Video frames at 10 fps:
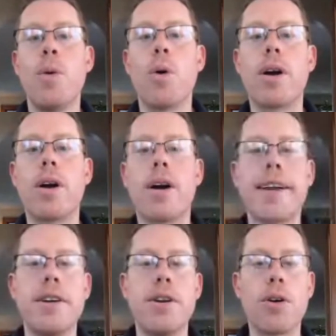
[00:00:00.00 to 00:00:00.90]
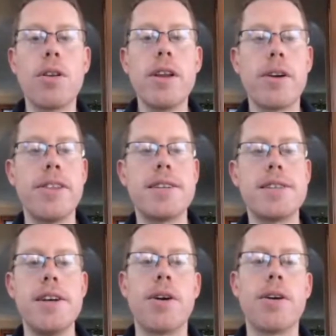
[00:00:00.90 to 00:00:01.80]
were collected earlier
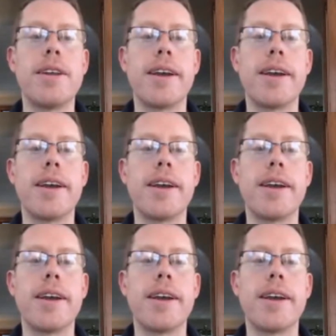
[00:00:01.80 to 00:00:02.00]
this year to